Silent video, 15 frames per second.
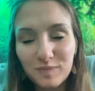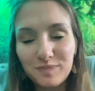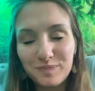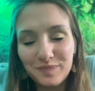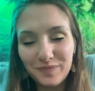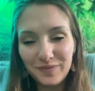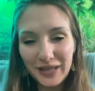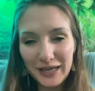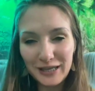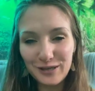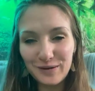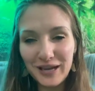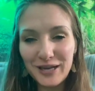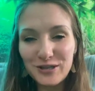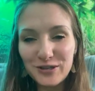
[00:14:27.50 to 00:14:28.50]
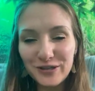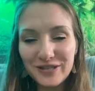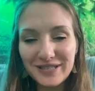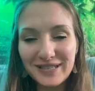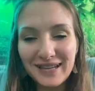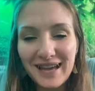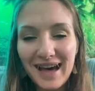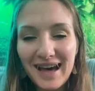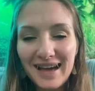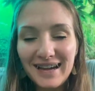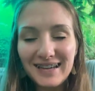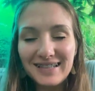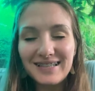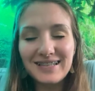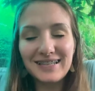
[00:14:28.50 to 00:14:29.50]
And thank you, angels and
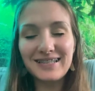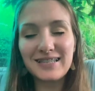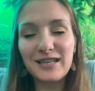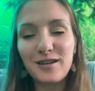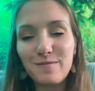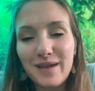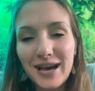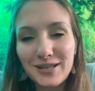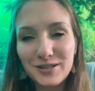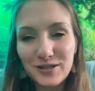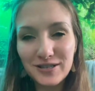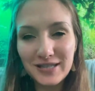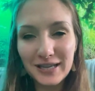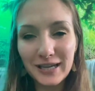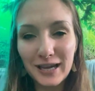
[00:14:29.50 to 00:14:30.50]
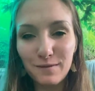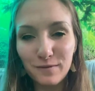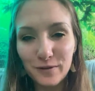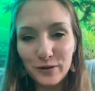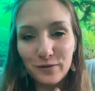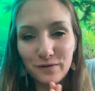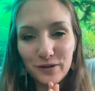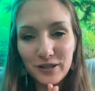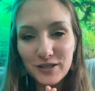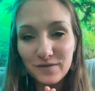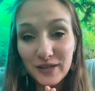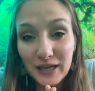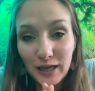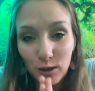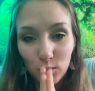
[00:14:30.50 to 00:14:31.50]
guides and ascended masters that came through for this
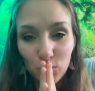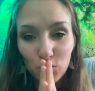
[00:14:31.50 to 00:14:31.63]
video.